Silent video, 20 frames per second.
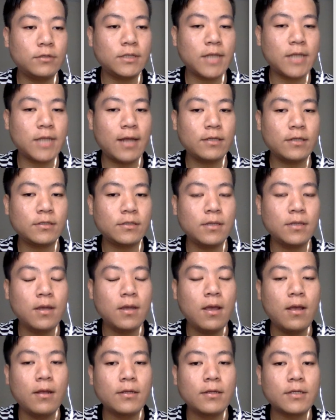that
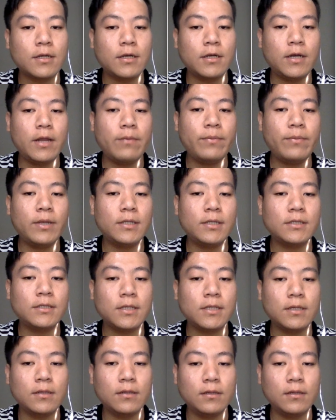the limit